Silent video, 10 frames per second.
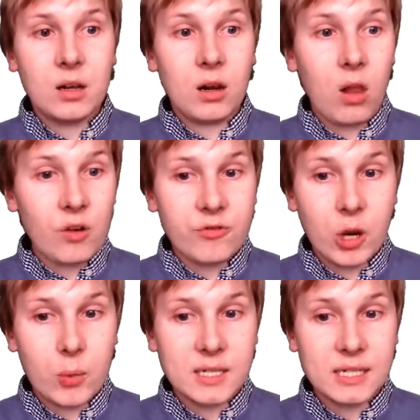clock
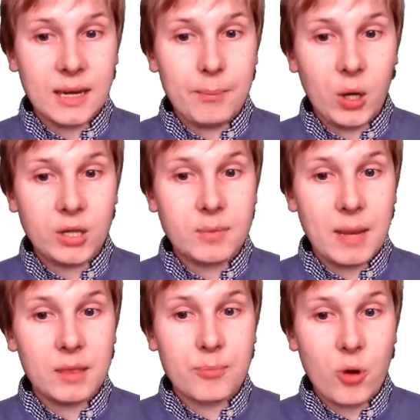frequency input to
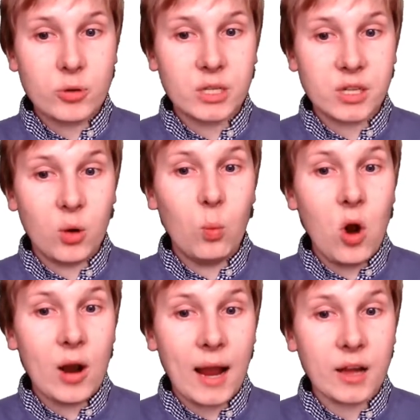make the processor
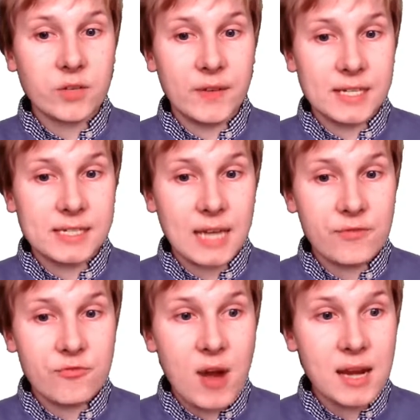work out of its
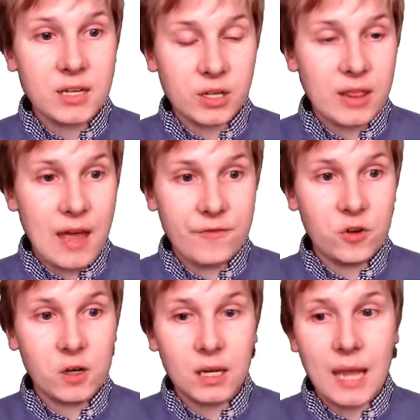safe range and
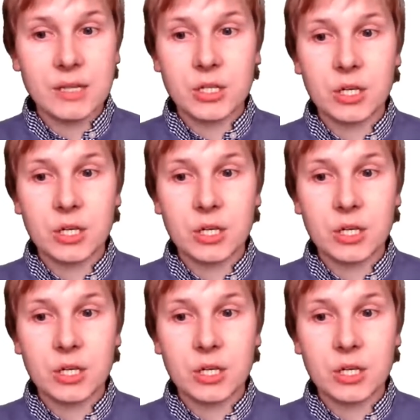therefore glitch?